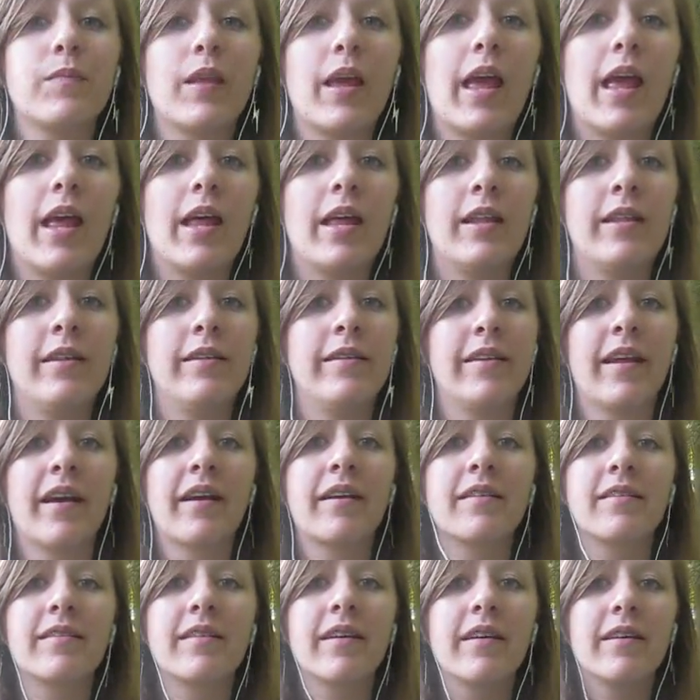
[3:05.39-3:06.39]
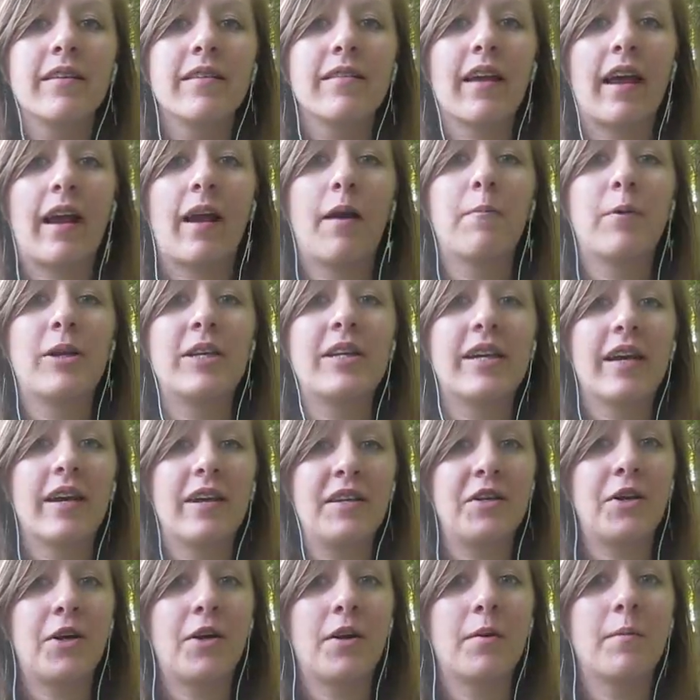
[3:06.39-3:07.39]
and necklaces. I got my
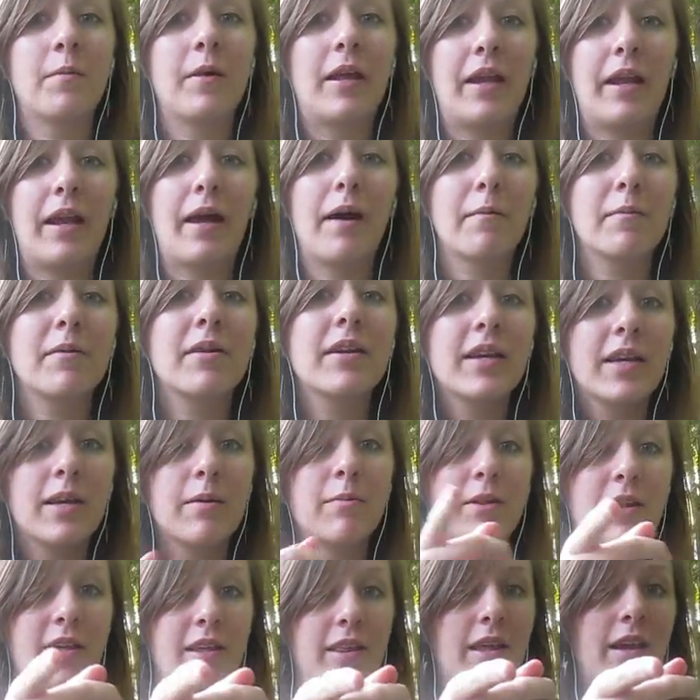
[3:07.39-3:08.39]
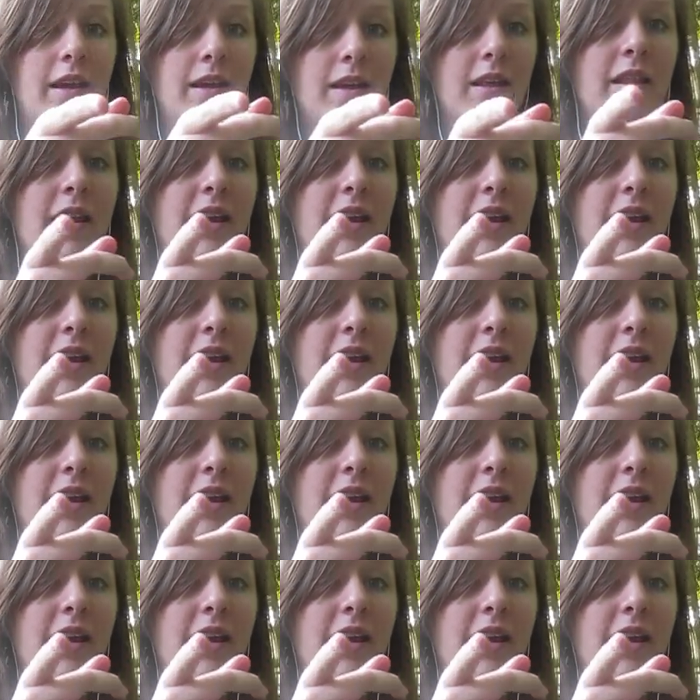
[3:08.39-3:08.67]
DA charm, and I'm gonna keep it like that.